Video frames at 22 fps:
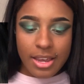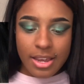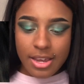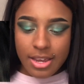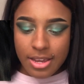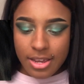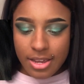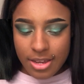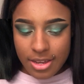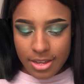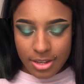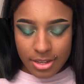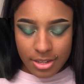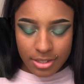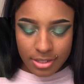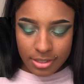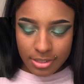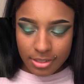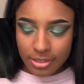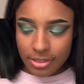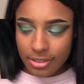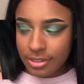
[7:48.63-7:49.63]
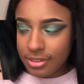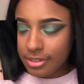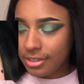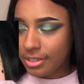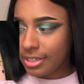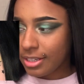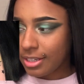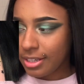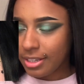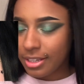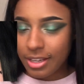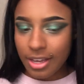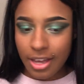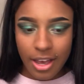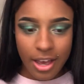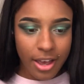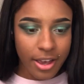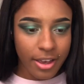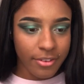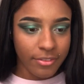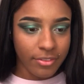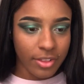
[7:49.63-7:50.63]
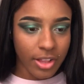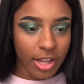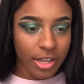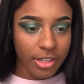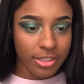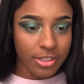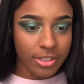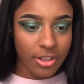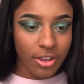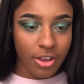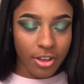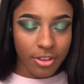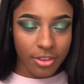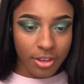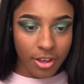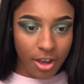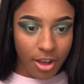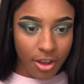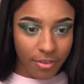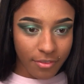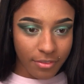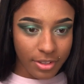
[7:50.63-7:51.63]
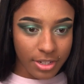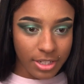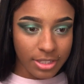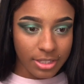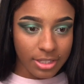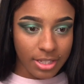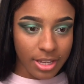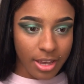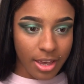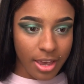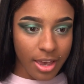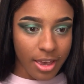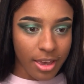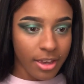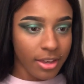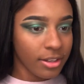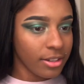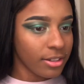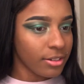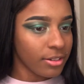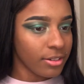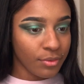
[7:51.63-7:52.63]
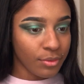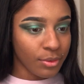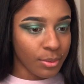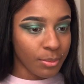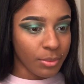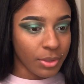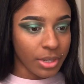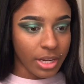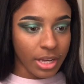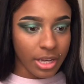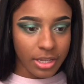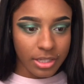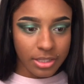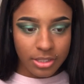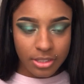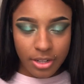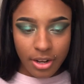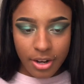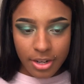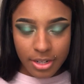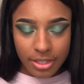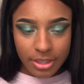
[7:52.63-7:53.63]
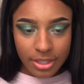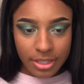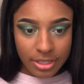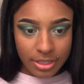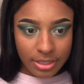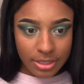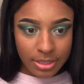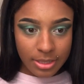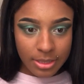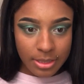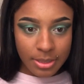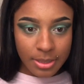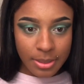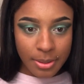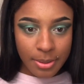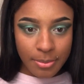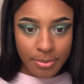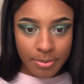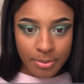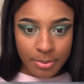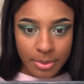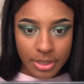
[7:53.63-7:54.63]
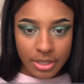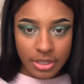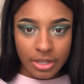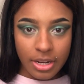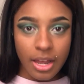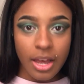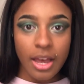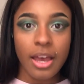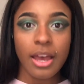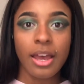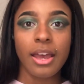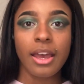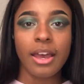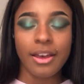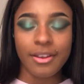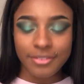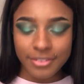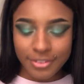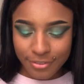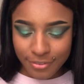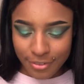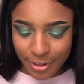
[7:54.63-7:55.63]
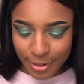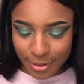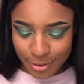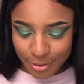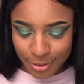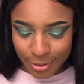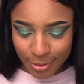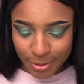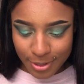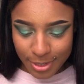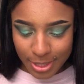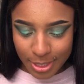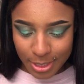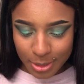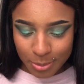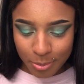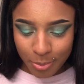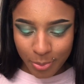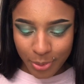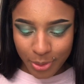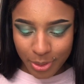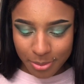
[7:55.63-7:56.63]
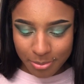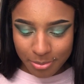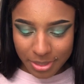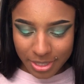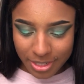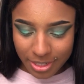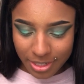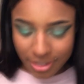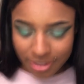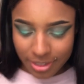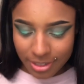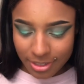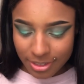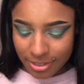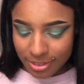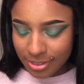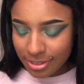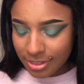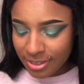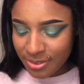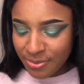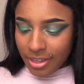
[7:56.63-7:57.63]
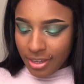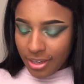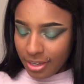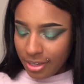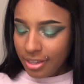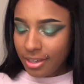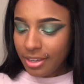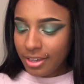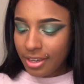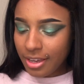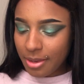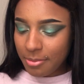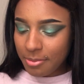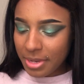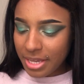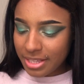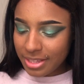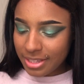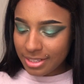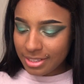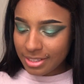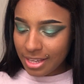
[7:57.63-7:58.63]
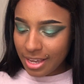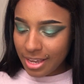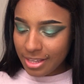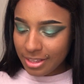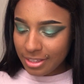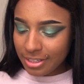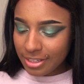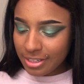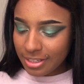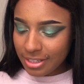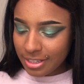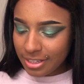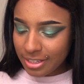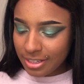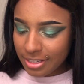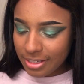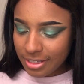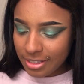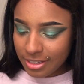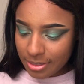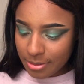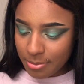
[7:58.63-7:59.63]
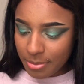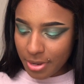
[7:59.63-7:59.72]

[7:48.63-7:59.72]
and I've lost all the confidence I had from when I started this, but I have to follow through at this point because I made this eye look to